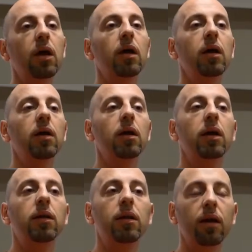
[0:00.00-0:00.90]

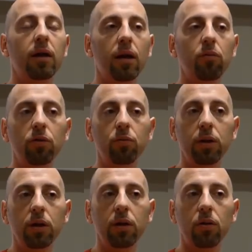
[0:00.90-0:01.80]
Well, I want to
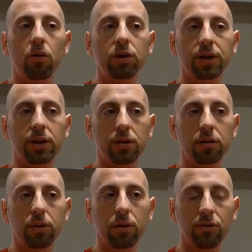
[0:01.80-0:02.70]
be cautious
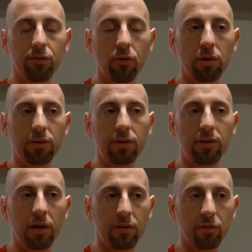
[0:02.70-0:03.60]
here because, of course, the
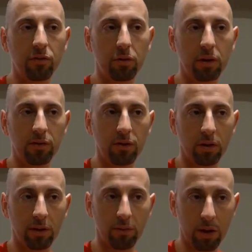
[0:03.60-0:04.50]
size of a story is
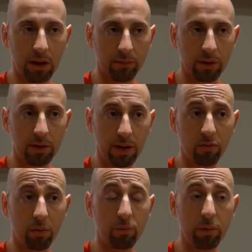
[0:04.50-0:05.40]
not irrelevant.
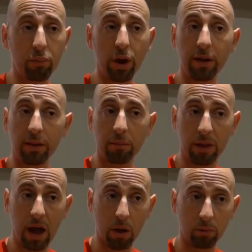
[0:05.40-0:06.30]
That's why we break them
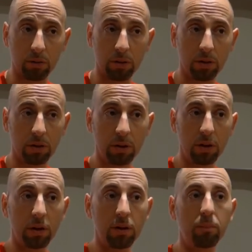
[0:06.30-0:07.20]
down.
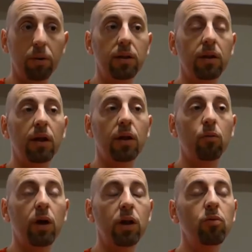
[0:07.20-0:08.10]
But
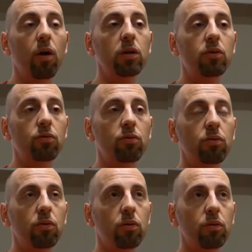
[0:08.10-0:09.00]
when you want
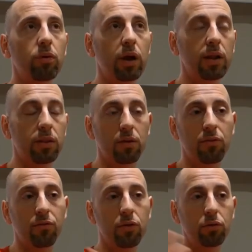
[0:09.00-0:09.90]
to look at the
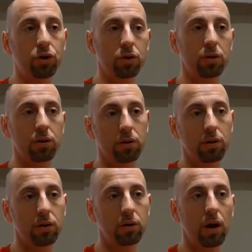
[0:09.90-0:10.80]
future,
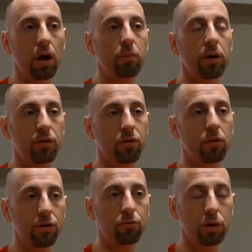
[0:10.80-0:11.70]
how many
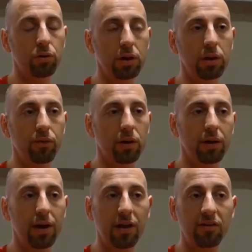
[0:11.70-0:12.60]
stories will you deliver in
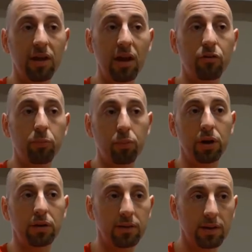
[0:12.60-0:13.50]
the next 10
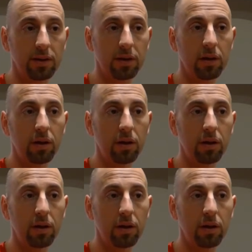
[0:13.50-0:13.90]
sprints?